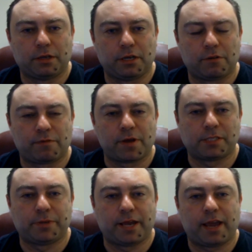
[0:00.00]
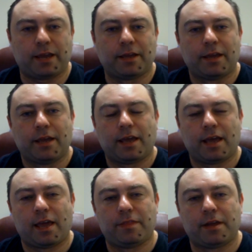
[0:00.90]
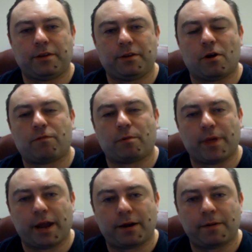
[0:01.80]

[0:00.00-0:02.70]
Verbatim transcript: you know, from SBA, and then you go from there.